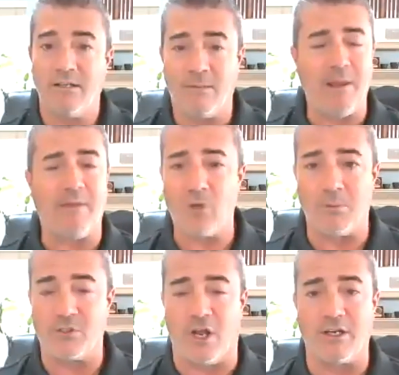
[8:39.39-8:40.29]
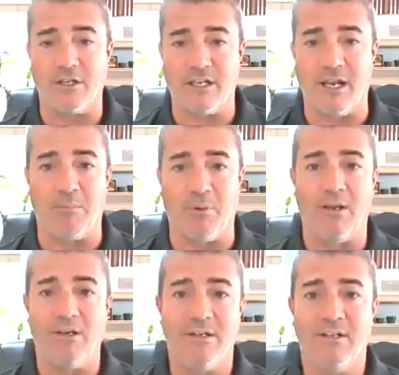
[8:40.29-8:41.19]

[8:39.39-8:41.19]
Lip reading: I'm having trouble talking today, Brian.